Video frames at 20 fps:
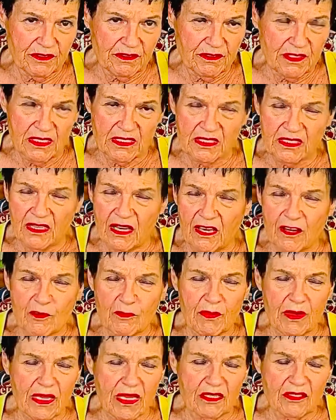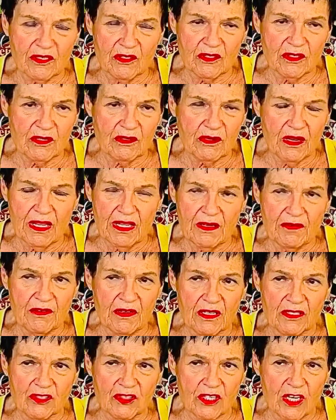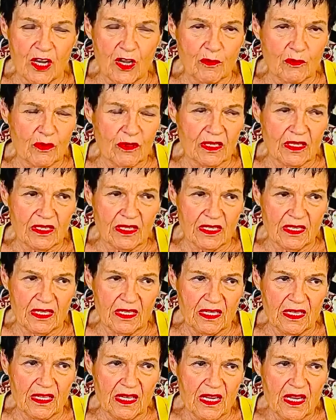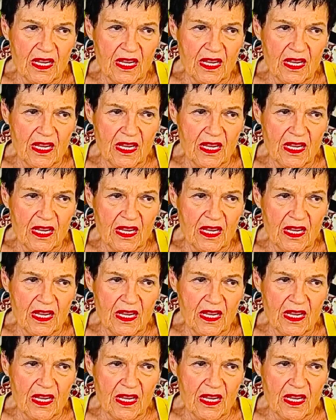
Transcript: It's not about having a job well done.